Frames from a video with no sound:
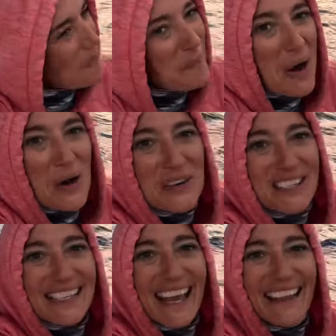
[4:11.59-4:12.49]

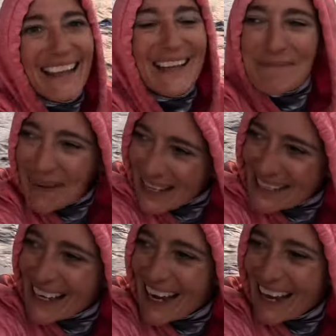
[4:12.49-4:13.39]
Motor sailing, but
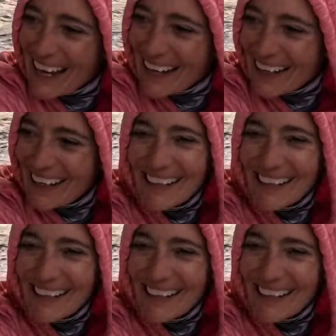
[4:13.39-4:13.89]
uh,